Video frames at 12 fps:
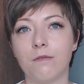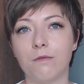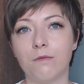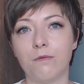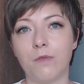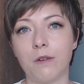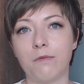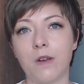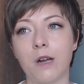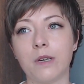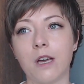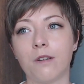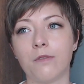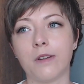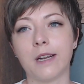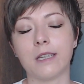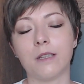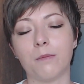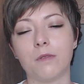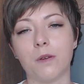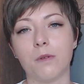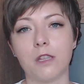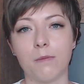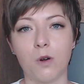very often, like
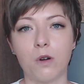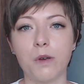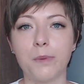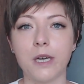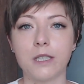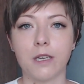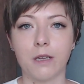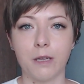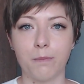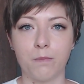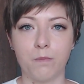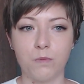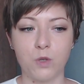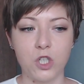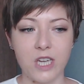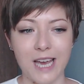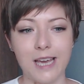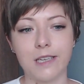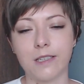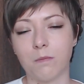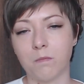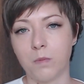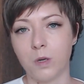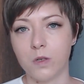the more we basically chase
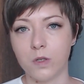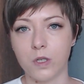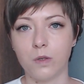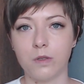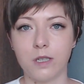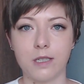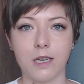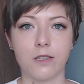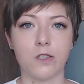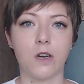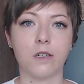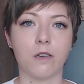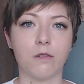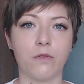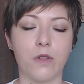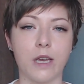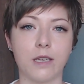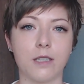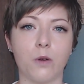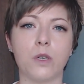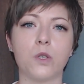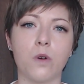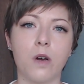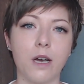and pursue these external things, and we
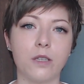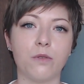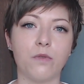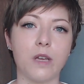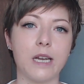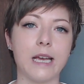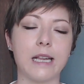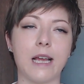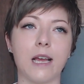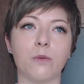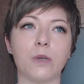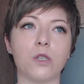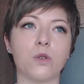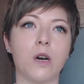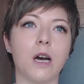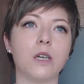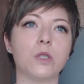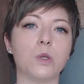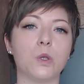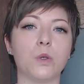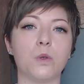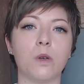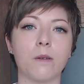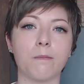try to fit in, and we try to
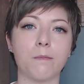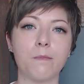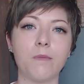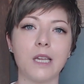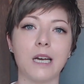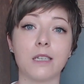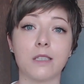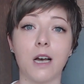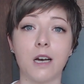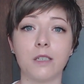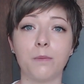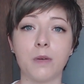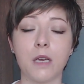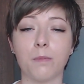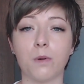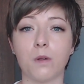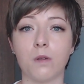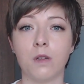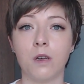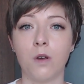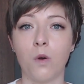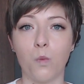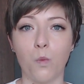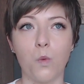do as other people
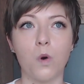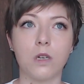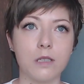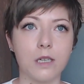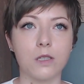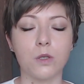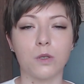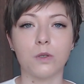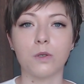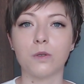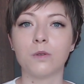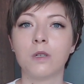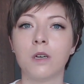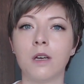want us to do,